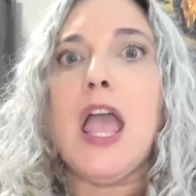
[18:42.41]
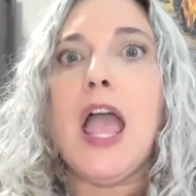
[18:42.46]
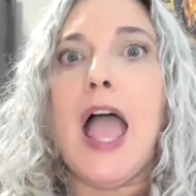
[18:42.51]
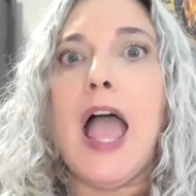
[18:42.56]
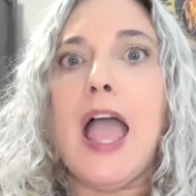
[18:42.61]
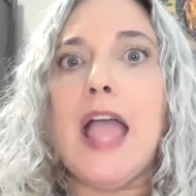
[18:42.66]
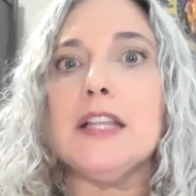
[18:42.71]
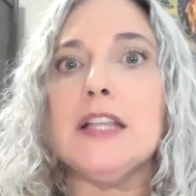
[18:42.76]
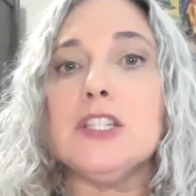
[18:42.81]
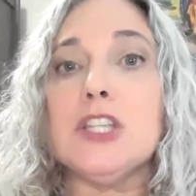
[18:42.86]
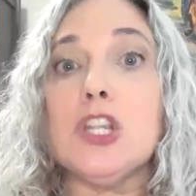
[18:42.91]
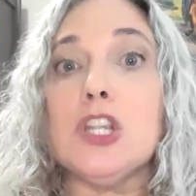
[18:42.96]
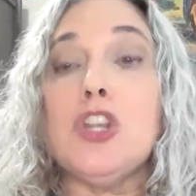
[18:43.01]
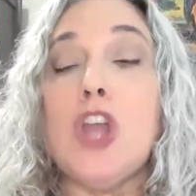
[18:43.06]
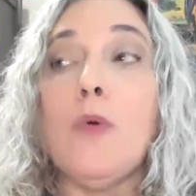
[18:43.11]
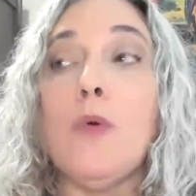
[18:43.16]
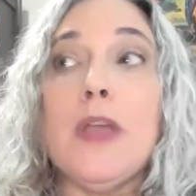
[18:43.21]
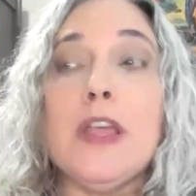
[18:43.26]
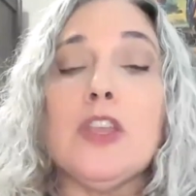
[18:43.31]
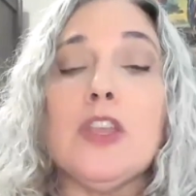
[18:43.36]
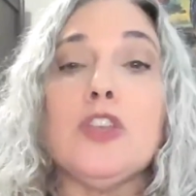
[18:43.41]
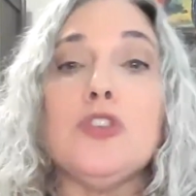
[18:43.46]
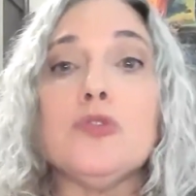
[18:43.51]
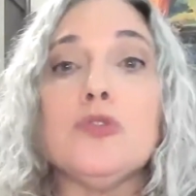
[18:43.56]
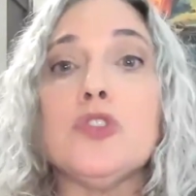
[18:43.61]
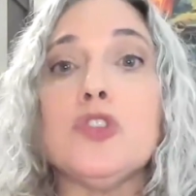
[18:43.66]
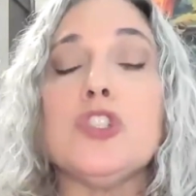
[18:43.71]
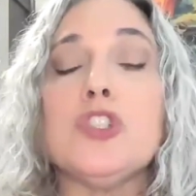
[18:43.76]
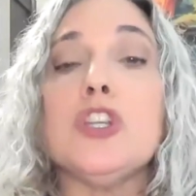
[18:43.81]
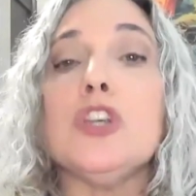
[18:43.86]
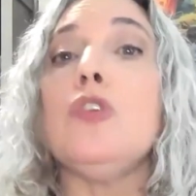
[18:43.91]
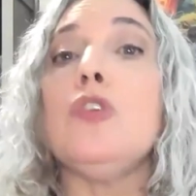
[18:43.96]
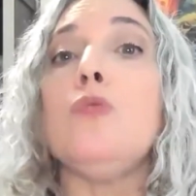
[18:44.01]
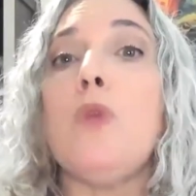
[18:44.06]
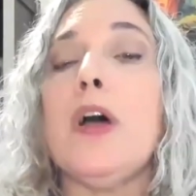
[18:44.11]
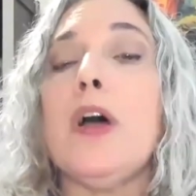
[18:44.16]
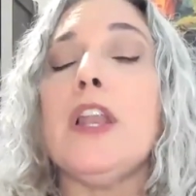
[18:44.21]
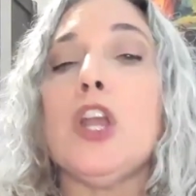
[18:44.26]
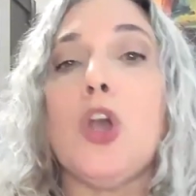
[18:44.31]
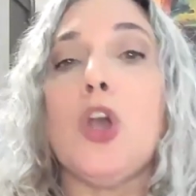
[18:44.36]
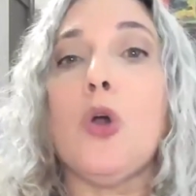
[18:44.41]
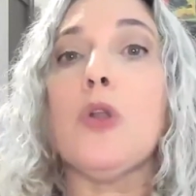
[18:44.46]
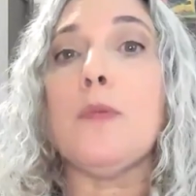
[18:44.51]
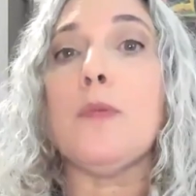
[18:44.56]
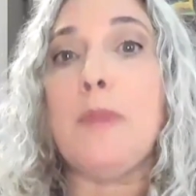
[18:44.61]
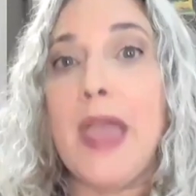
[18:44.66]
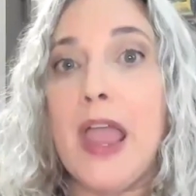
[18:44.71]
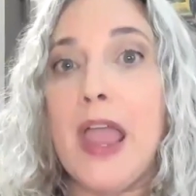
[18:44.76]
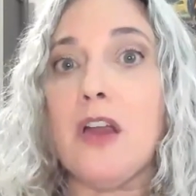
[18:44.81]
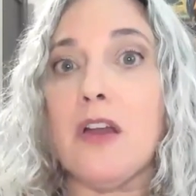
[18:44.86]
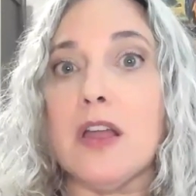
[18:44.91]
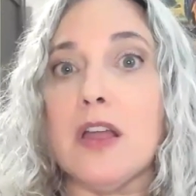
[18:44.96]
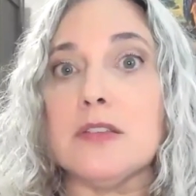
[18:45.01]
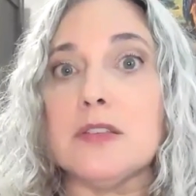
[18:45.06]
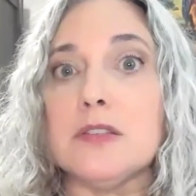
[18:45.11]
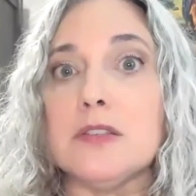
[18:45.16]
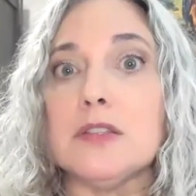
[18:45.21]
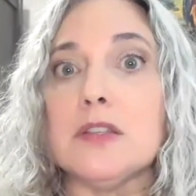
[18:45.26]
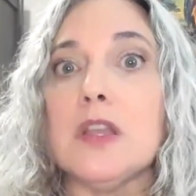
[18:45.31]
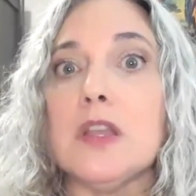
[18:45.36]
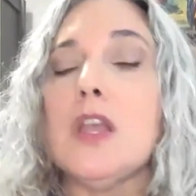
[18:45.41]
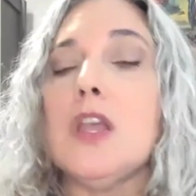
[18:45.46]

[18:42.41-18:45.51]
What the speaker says: And knowing that you still want to go to Paris,